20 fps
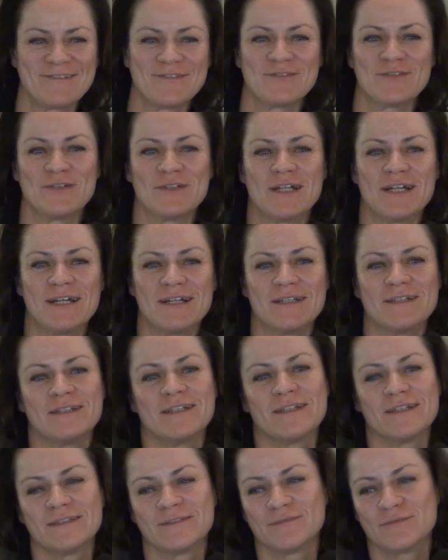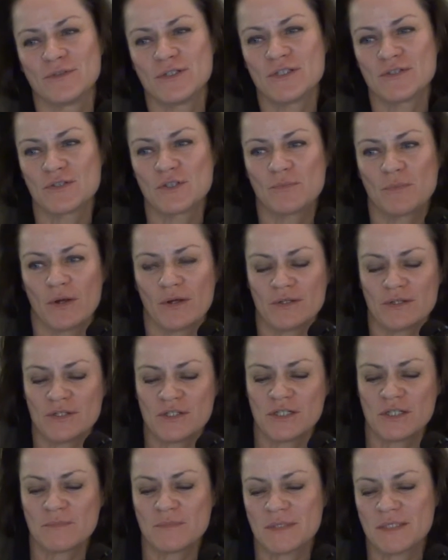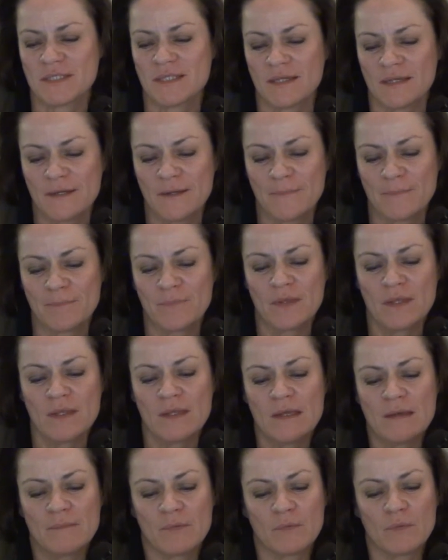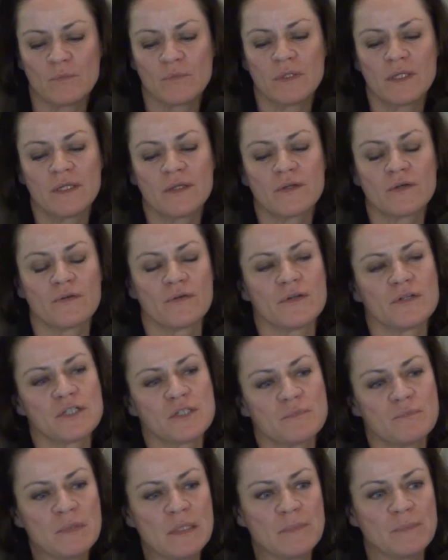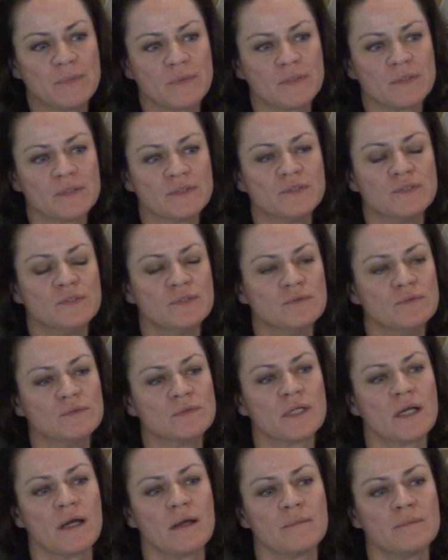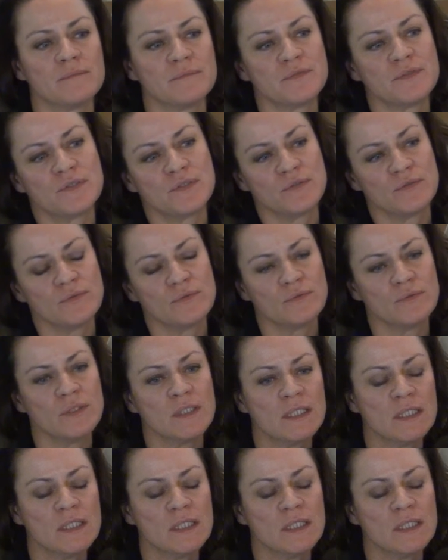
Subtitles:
for research partnerships, but we really encourage people to come to